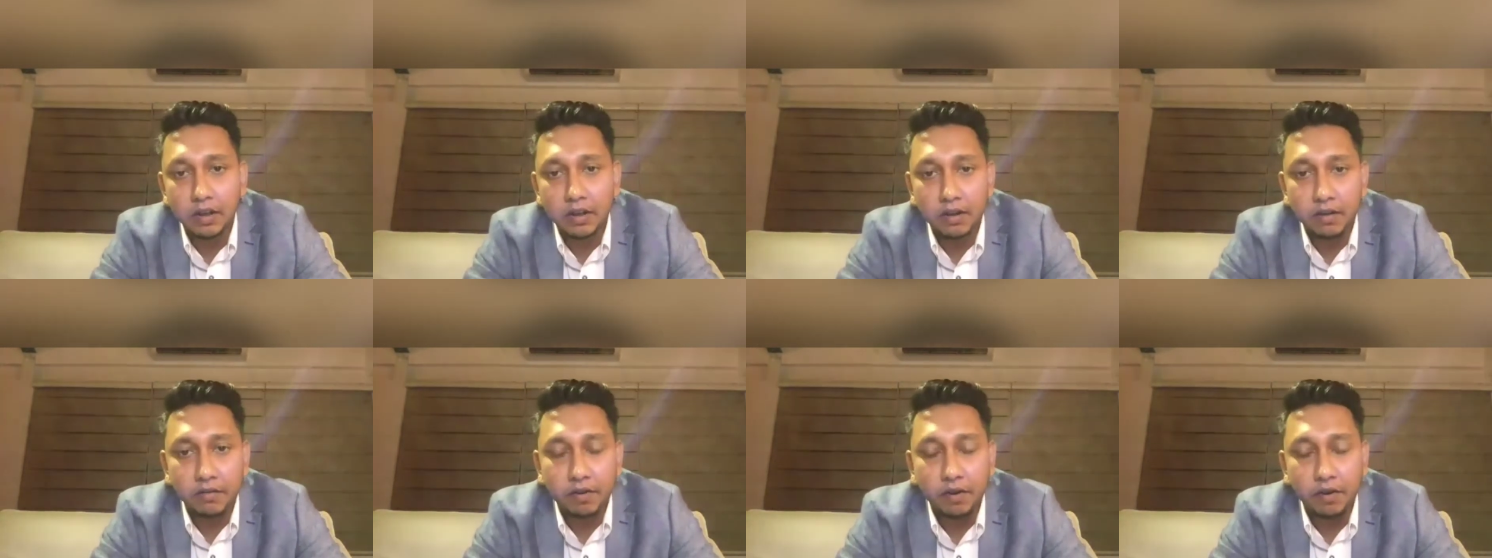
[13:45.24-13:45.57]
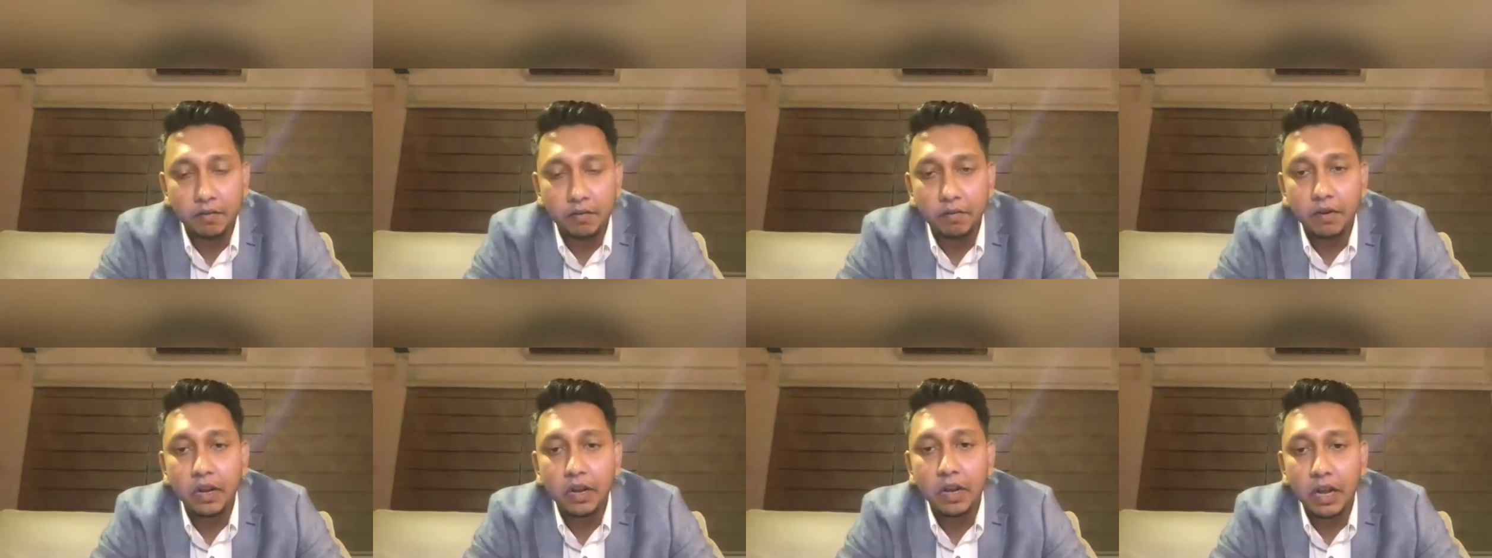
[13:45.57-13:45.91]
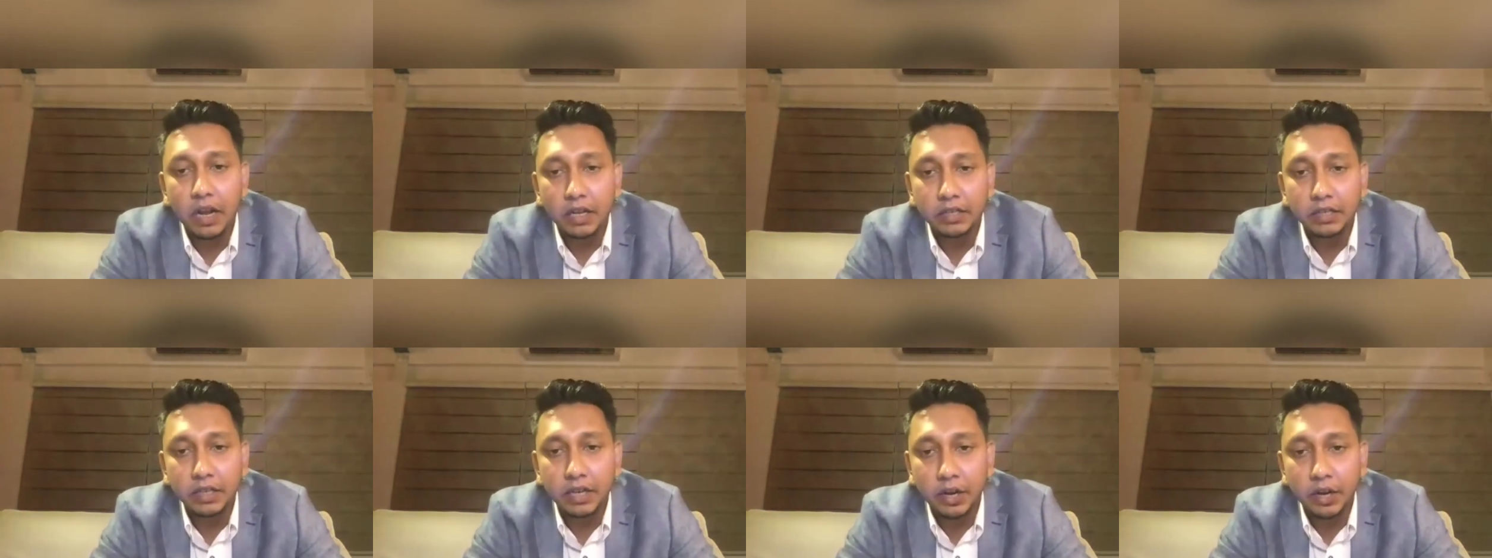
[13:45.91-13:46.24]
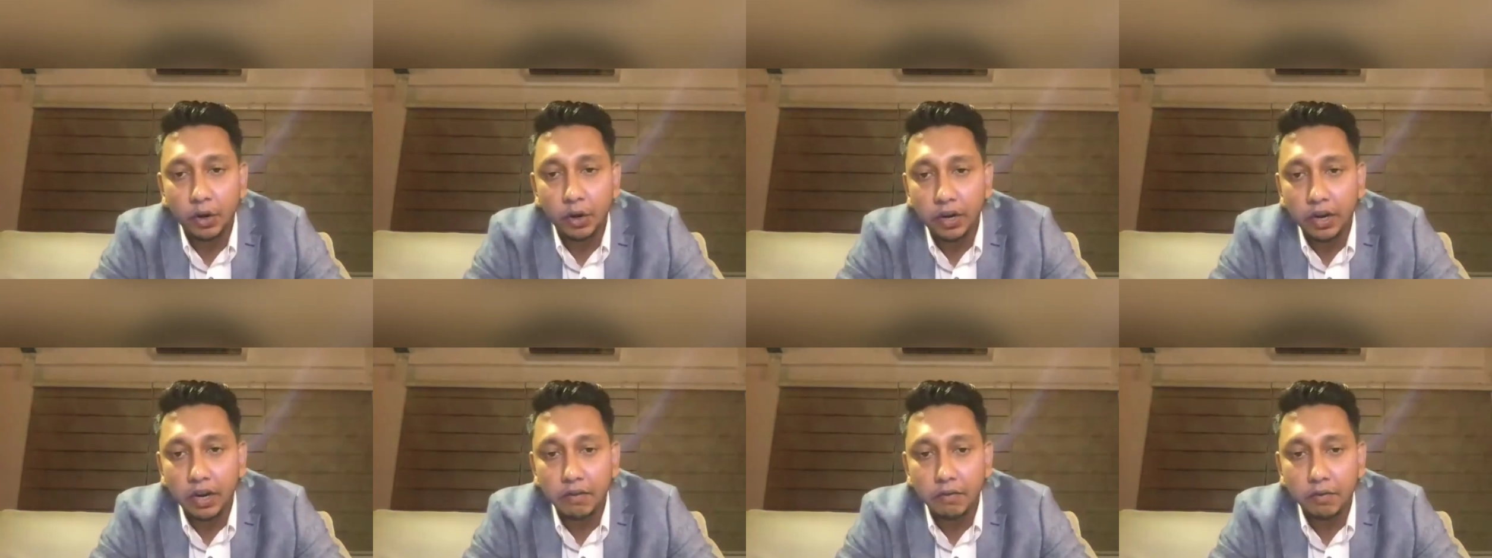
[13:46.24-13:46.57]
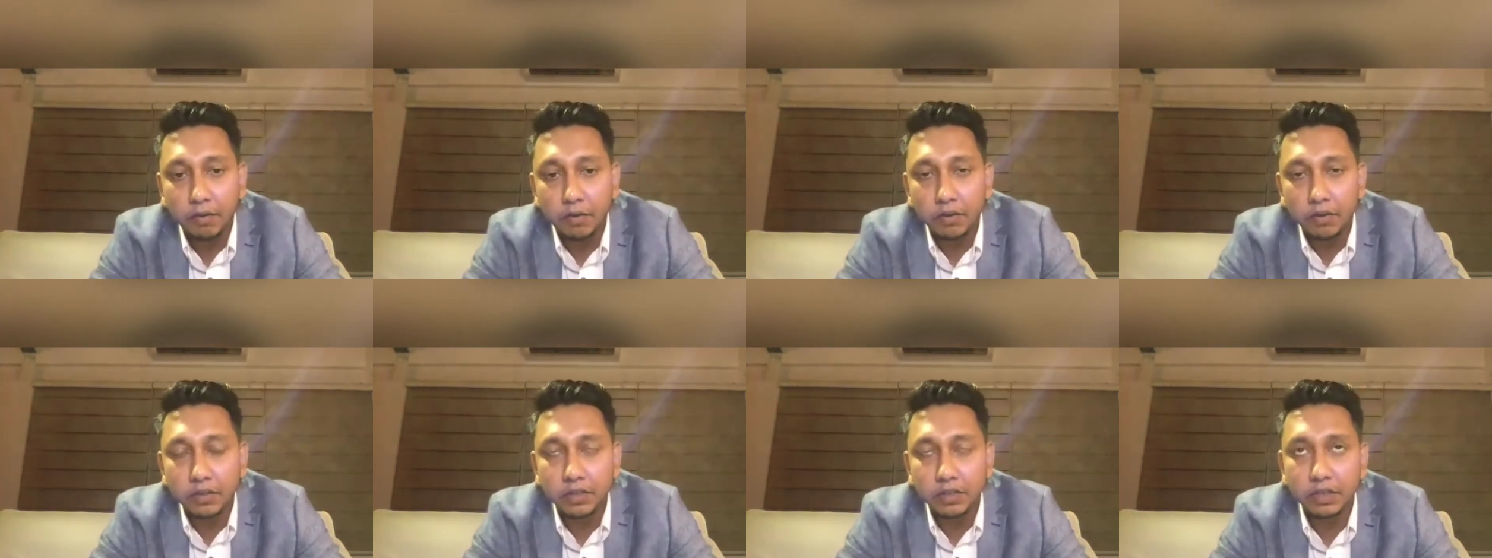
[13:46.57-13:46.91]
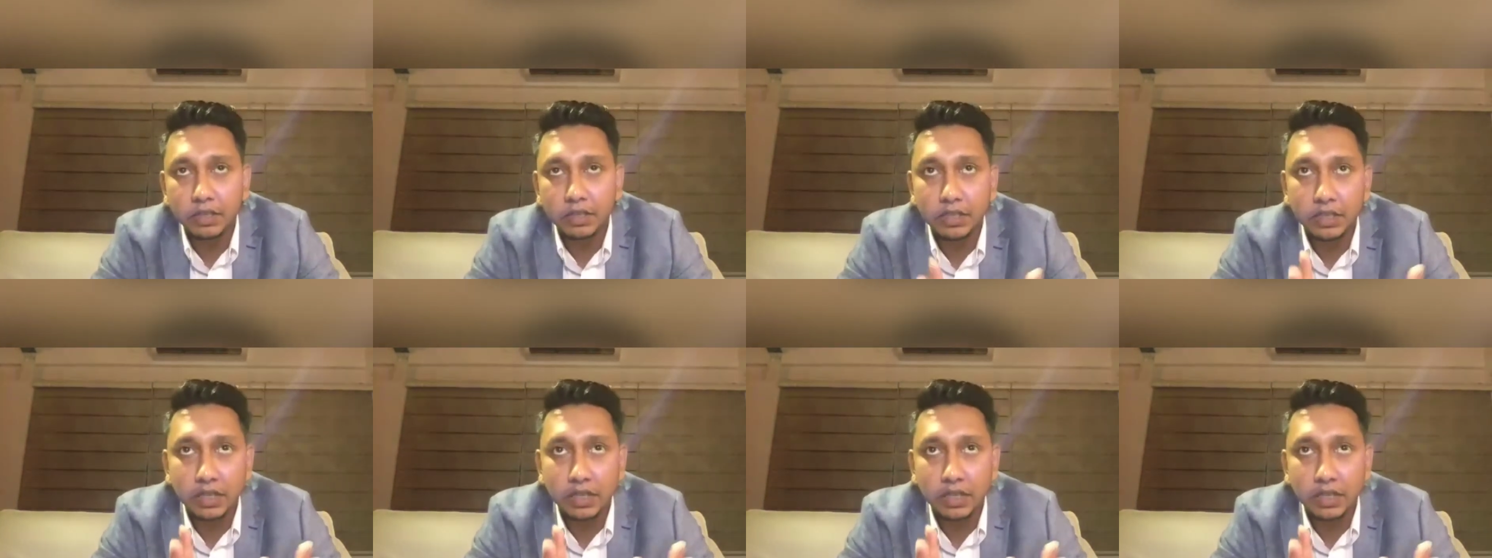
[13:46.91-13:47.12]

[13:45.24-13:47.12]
from World Luxury Hotel Awards